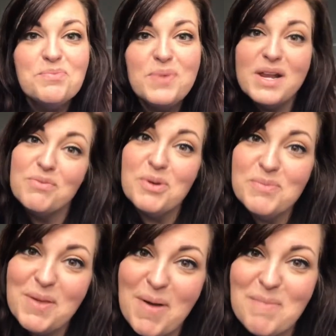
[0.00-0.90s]
but it won't
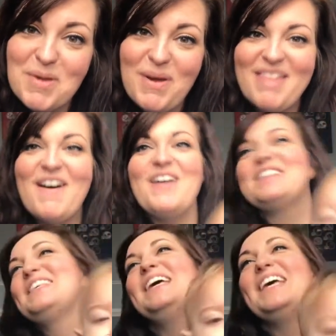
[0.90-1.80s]
be about my weight
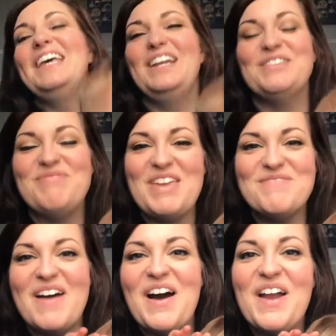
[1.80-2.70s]
loss. It'll be
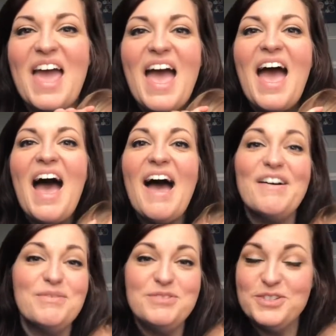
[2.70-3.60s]
about
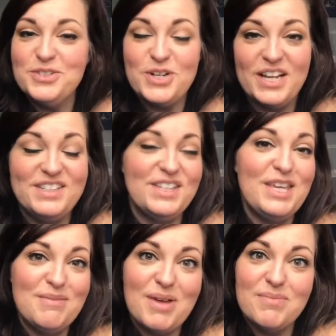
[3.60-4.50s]
how I'm just trying to
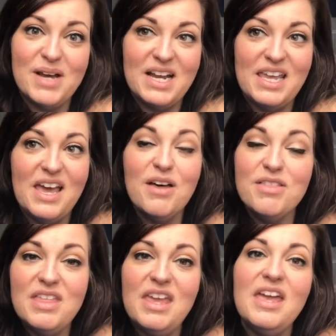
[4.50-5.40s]
keep my body
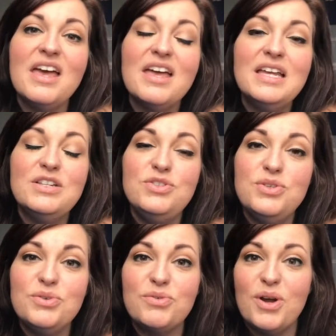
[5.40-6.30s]
healthy
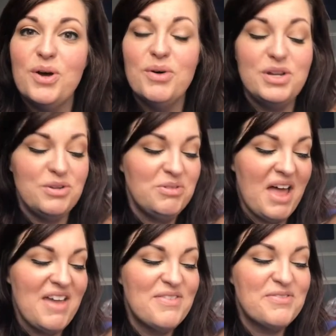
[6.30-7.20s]
to grow a new
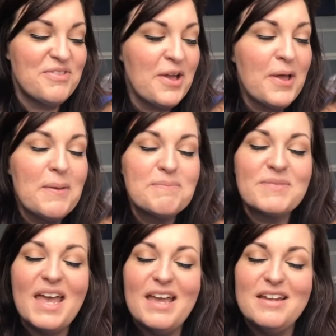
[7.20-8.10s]
life.
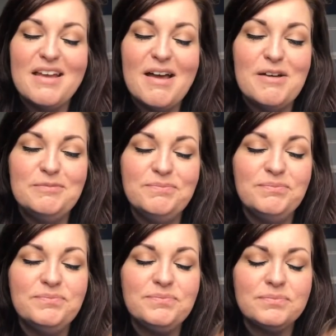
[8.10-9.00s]
And um,
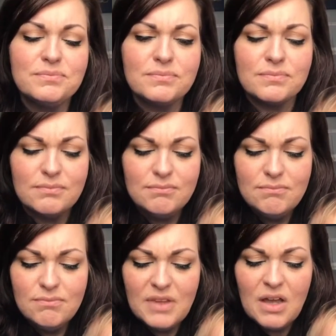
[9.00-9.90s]

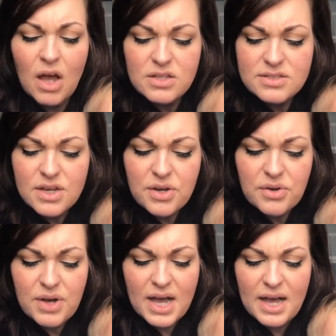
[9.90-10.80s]
also,
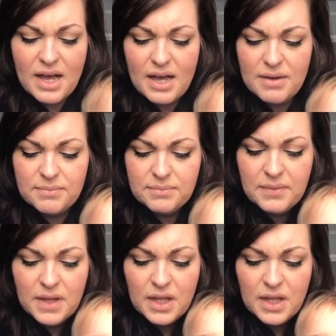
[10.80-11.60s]
um,